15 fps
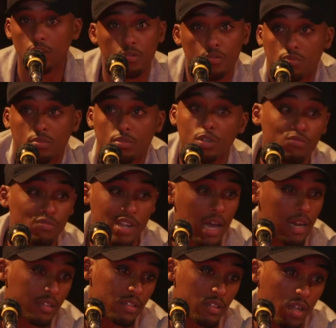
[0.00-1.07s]
In
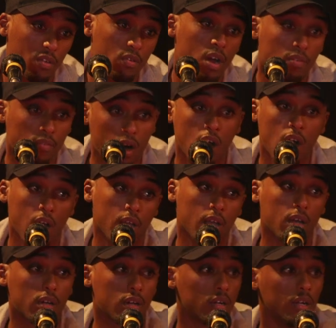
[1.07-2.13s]
reality, they'd rather
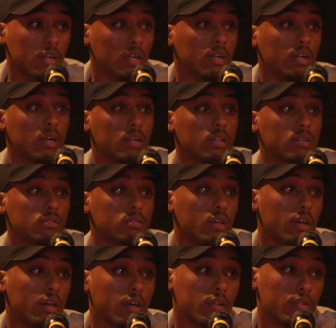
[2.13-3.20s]
hire,
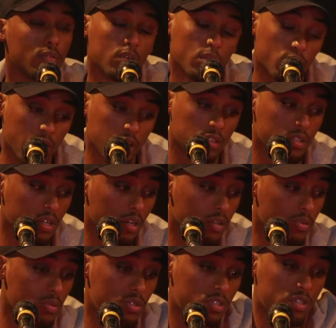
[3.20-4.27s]
not a race thing,
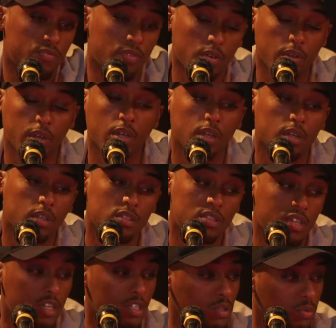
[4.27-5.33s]
it was just very
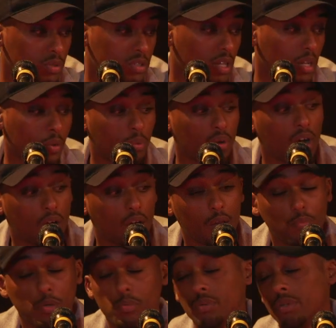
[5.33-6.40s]
incestuous that they would hire
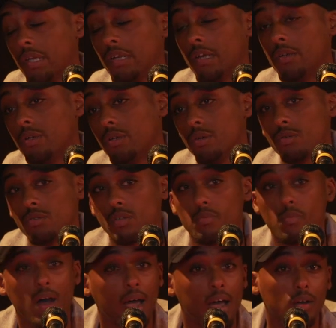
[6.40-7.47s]
people that they knew. So
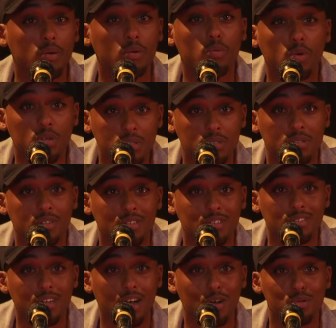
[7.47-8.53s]
my angle was
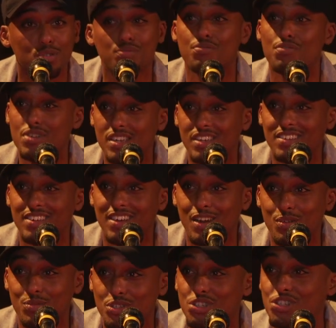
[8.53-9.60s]
I was free and
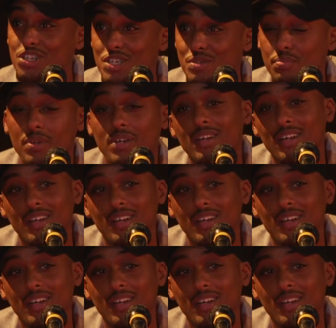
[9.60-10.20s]
I was cheap.